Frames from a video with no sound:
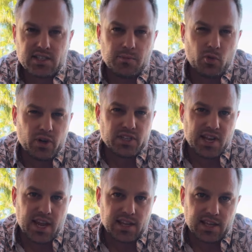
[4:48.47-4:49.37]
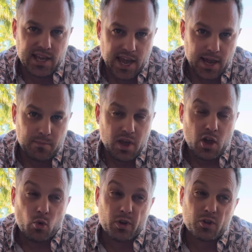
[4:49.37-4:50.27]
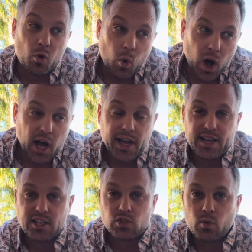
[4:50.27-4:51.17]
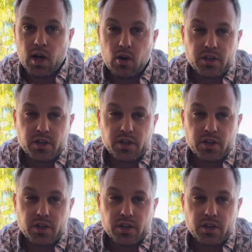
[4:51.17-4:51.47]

some more stake in the game with Quant as well,